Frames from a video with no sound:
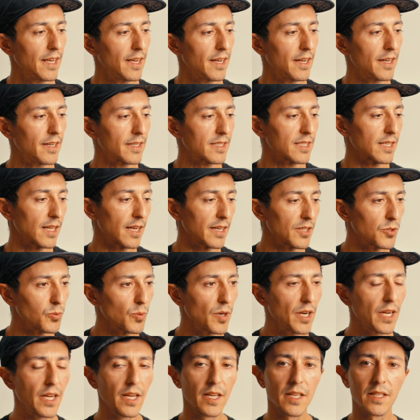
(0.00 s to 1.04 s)
It's
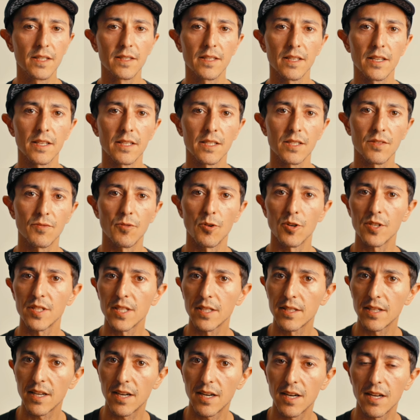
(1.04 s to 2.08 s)
lightweight, it's
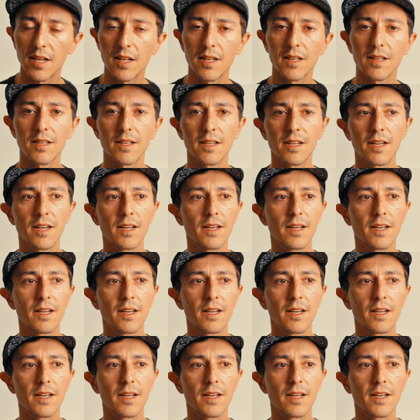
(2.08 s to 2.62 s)
versatile.